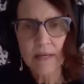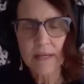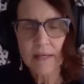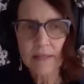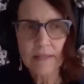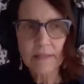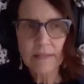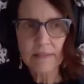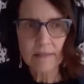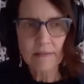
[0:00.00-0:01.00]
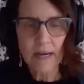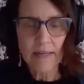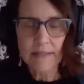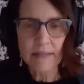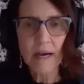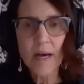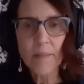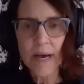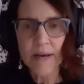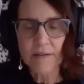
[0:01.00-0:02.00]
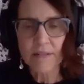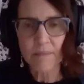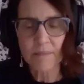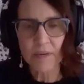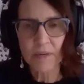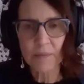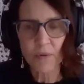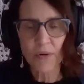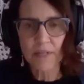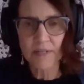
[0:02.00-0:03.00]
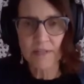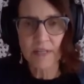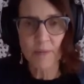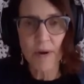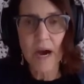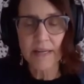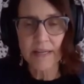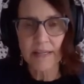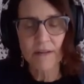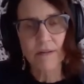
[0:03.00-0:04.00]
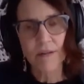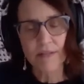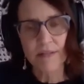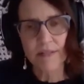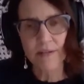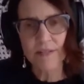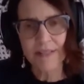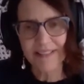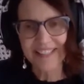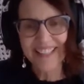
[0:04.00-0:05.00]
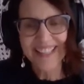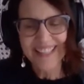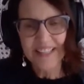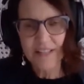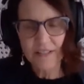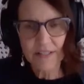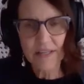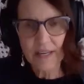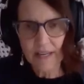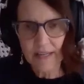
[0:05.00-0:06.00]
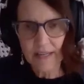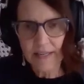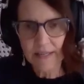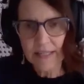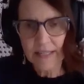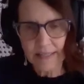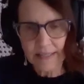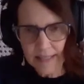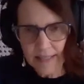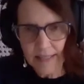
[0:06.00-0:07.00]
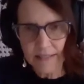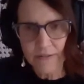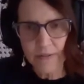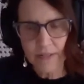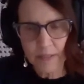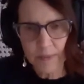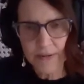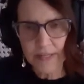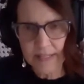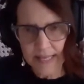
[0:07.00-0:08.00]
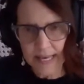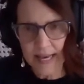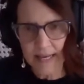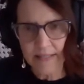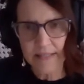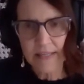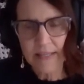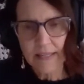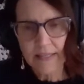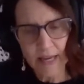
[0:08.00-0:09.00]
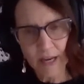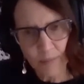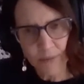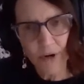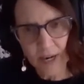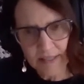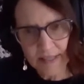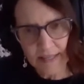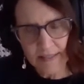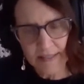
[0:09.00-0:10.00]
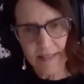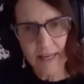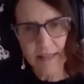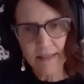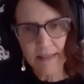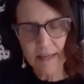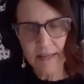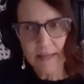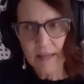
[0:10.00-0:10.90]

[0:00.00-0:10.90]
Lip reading: dies in combat or something, and people want to see the body. There's a need to see, to experience that, to help process it. And I think